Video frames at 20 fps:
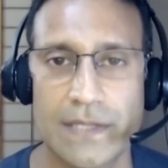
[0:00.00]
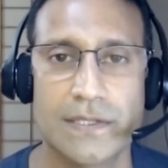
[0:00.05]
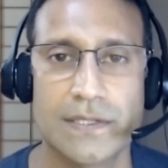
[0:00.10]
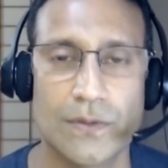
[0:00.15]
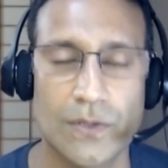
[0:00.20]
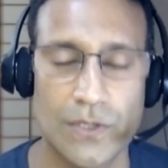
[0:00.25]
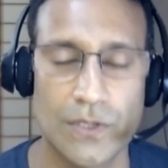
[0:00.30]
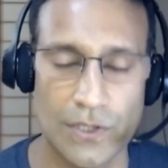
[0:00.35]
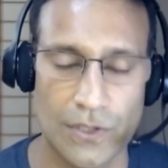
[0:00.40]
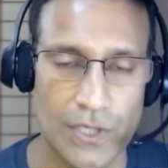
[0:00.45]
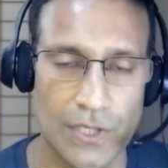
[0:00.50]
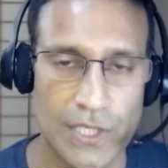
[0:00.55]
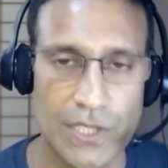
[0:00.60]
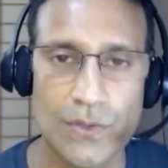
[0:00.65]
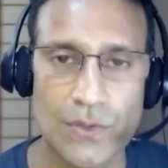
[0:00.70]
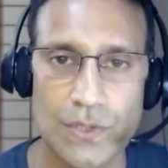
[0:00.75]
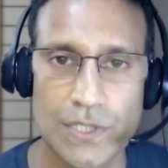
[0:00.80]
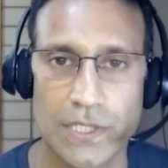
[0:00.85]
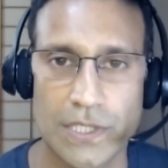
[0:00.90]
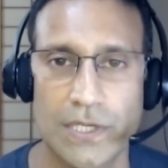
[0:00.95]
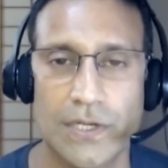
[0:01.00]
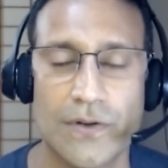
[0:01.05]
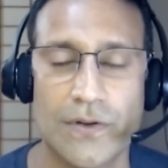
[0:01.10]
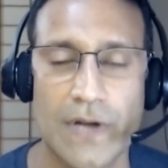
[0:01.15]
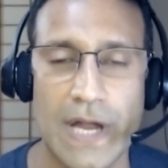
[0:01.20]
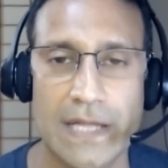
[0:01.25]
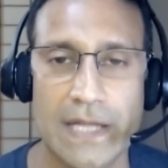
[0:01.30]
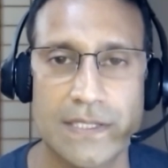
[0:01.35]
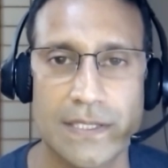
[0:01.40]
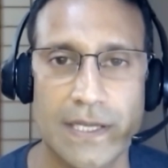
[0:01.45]
So huge
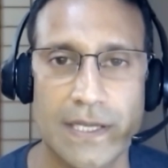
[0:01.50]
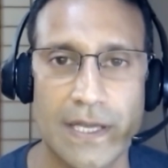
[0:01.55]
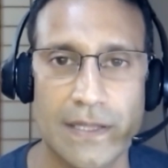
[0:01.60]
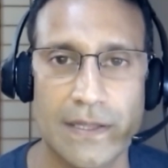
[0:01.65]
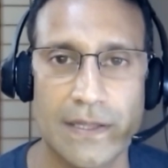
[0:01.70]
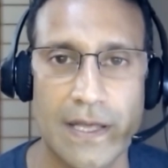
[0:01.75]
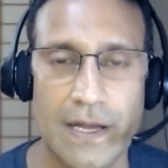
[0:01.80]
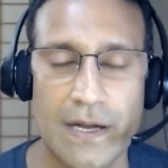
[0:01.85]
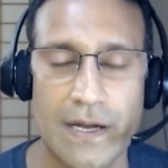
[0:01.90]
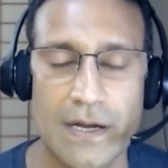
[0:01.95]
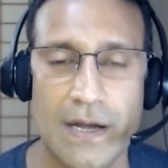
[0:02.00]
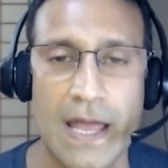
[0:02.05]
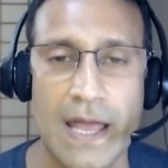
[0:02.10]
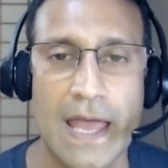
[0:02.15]
congrats again there.